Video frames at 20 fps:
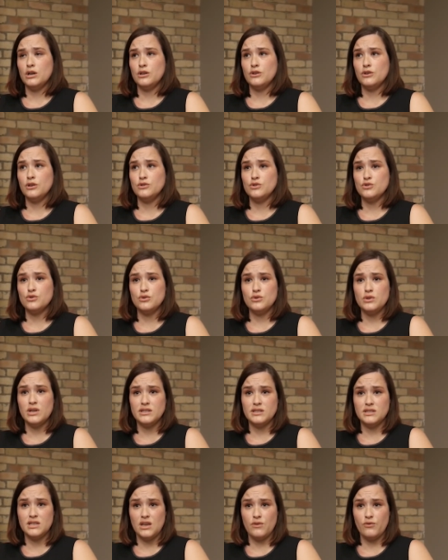construed
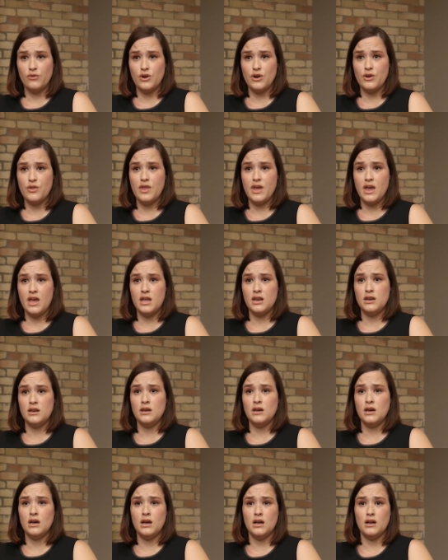as safer
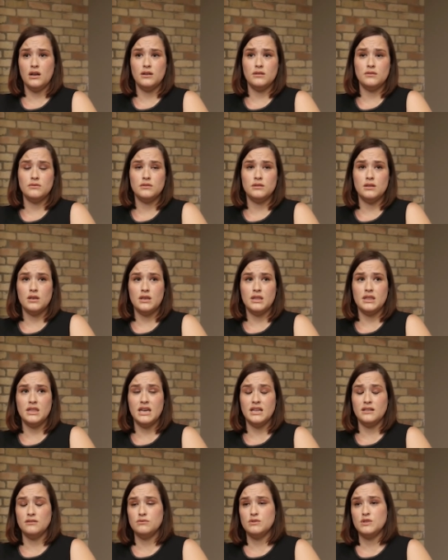
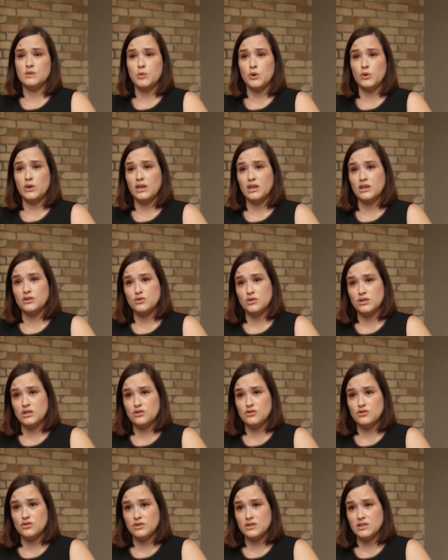than smoking a
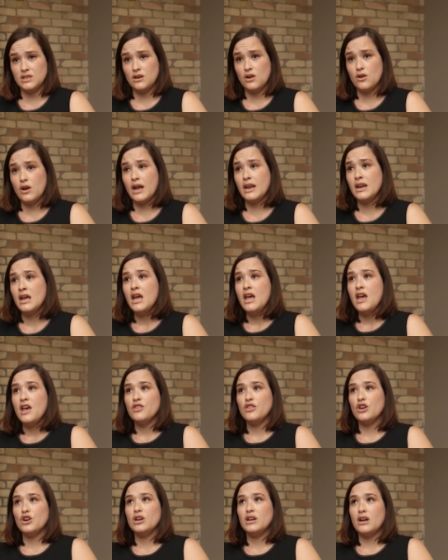traditional cigarette,
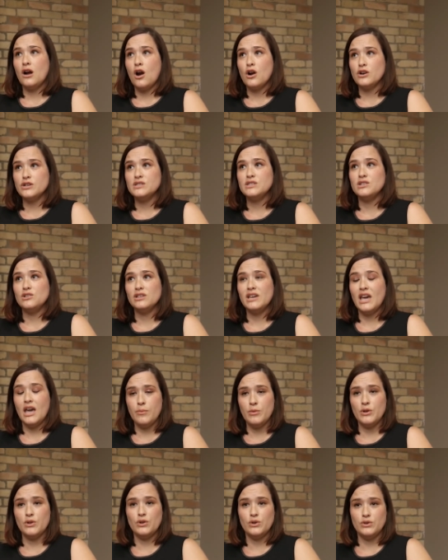there are still
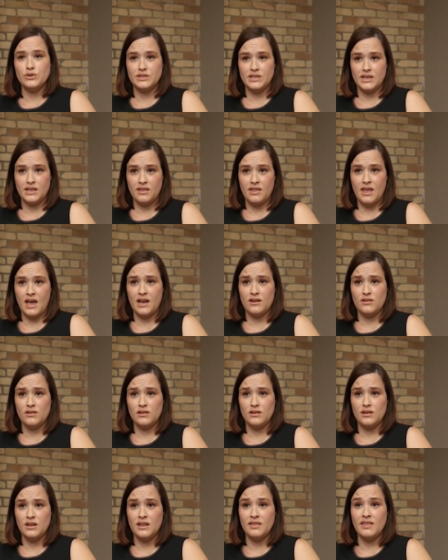chemicals in that
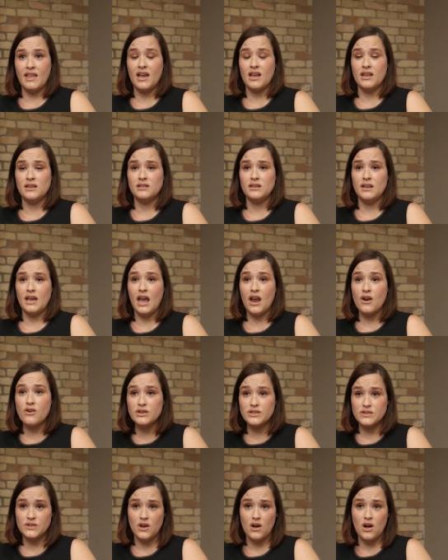
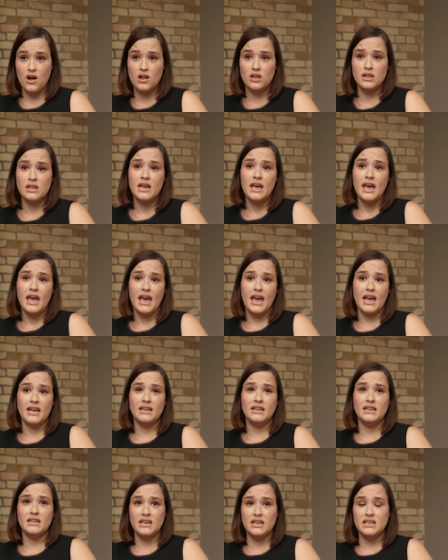aerosol, and
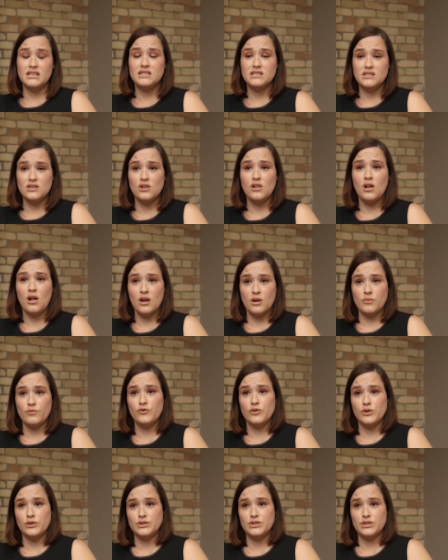it is still
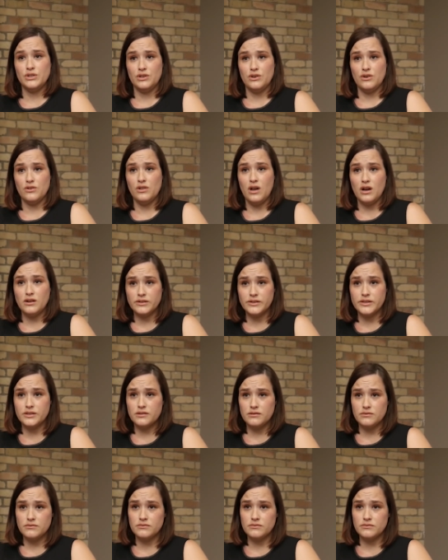harmful to your lungs.